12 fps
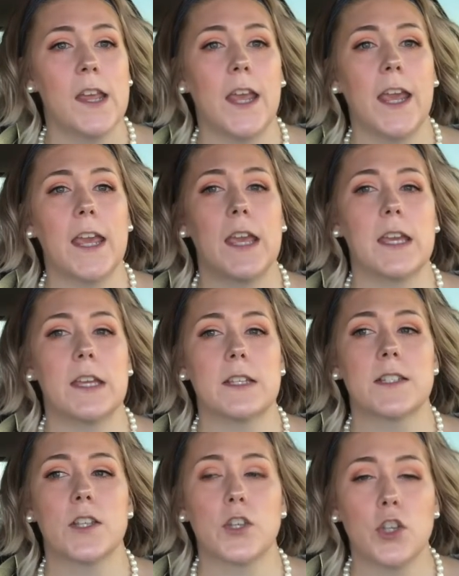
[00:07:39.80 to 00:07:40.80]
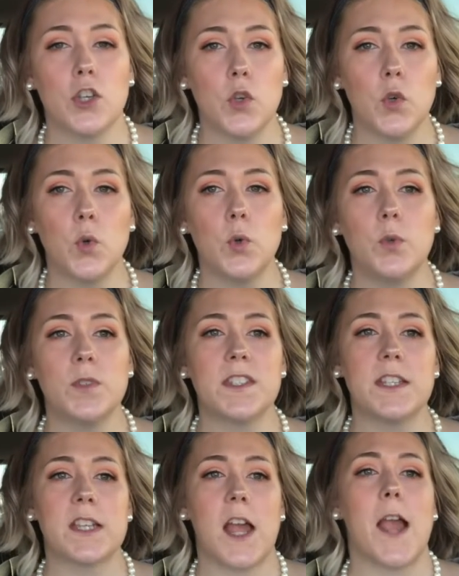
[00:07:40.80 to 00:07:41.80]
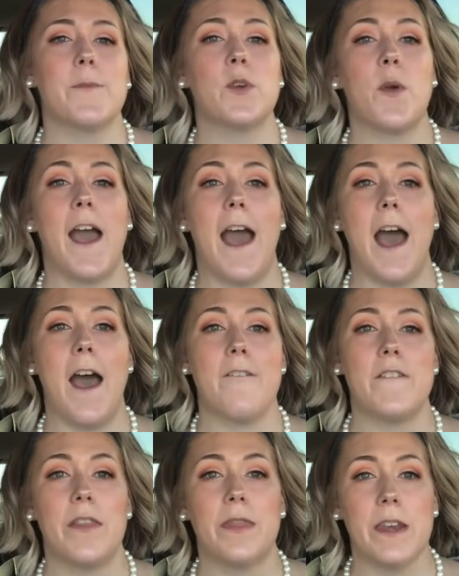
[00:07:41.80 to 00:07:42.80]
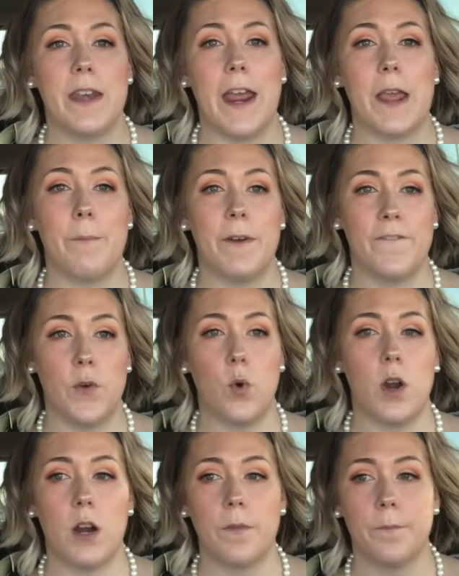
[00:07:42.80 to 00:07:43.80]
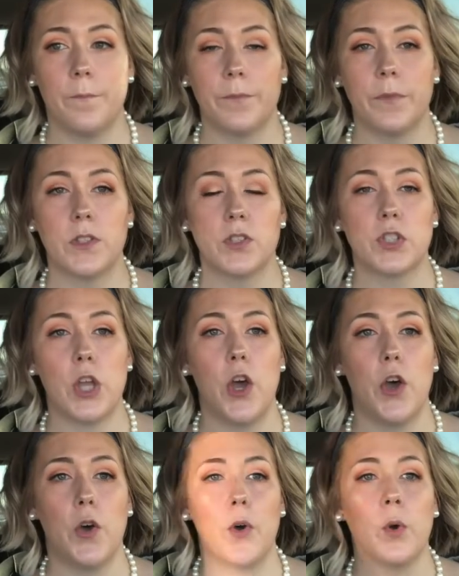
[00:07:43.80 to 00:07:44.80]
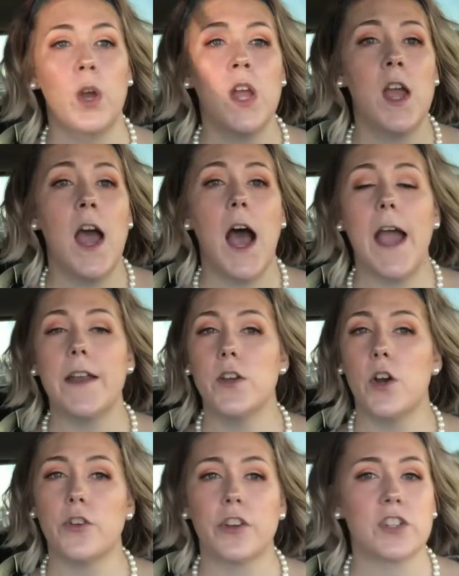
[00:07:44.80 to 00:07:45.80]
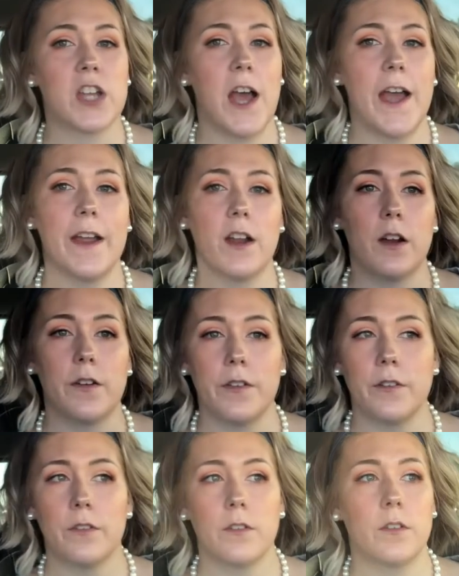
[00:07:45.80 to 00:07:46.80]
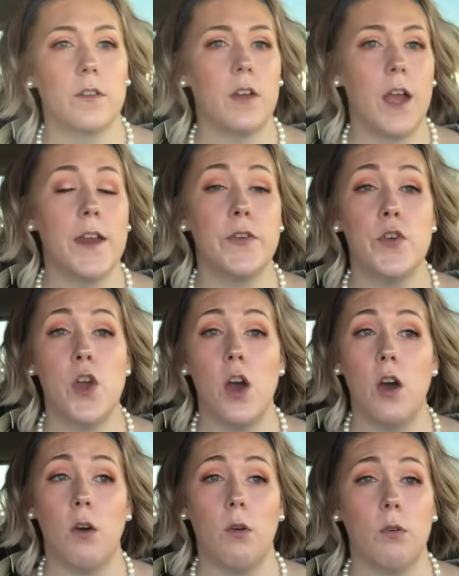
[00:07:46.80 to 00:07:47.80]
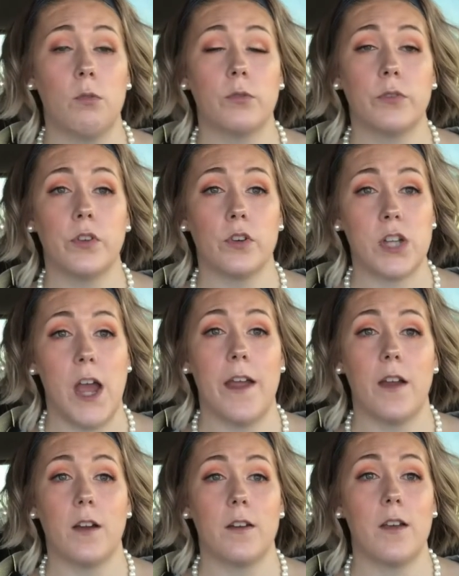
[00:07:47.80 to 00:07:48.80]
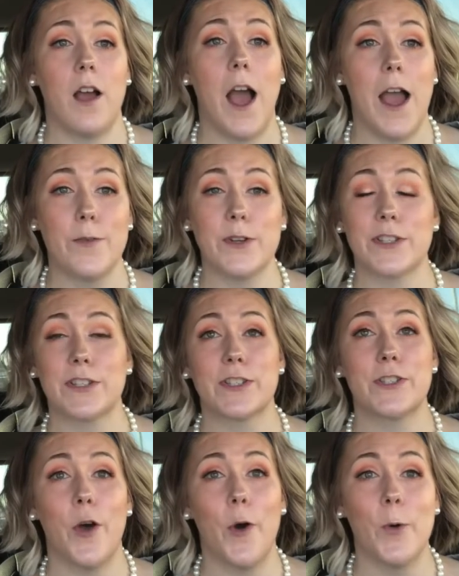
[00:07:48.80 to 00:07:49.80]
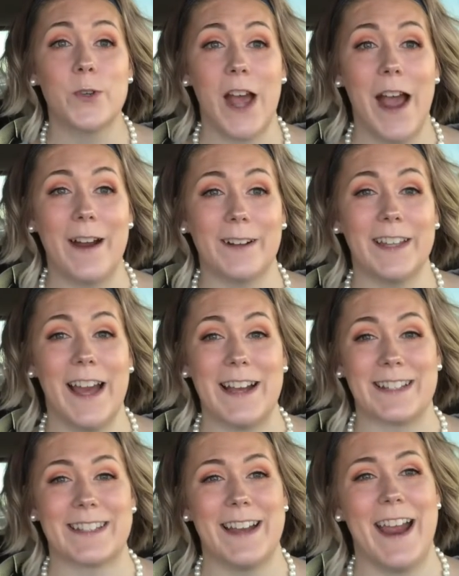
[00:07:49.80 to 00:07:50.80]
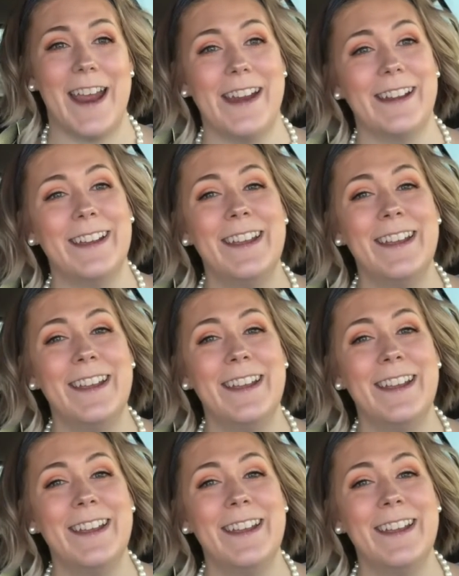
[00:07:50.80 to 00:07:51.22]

is use the time you have the night before. So I know you're tired. I know you're tired. I was so tired last night.